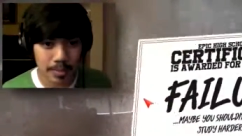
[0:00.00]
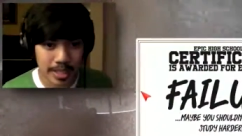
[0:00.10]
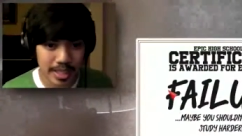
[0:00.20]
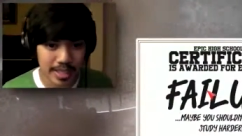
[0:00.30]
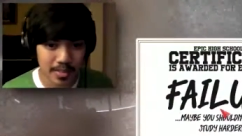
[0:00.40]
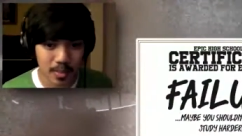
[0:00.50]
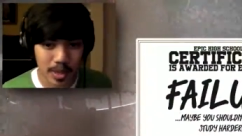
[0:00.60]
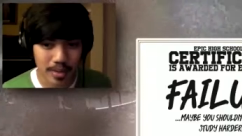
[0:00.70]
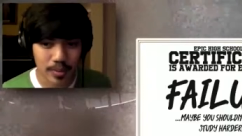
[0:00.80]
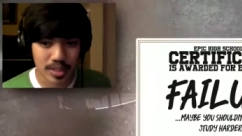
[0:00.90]
me and
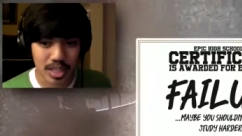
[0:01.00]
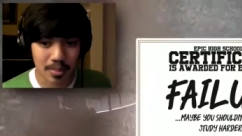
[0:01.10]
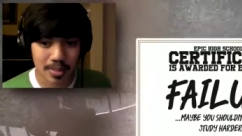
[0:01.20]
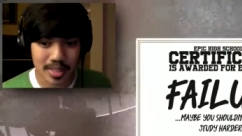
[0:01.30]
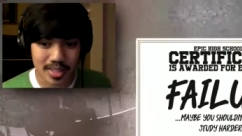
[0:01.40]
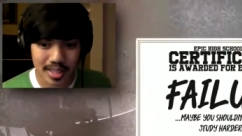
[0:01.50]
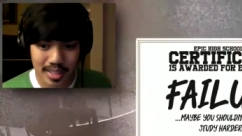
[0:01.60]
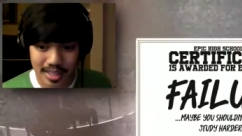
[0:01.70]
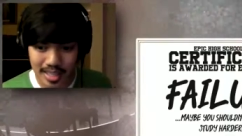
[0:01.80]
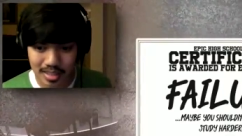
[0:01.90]
whatever his name is.
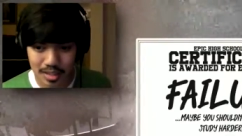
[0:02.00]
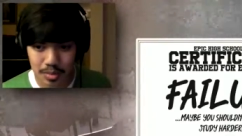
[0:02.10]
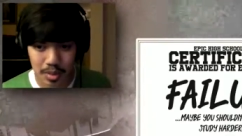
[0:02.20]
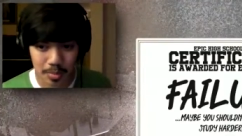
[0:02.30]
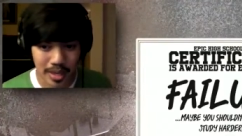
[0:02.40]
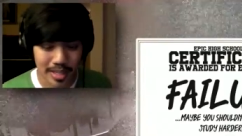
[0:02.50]
Can't transfer any more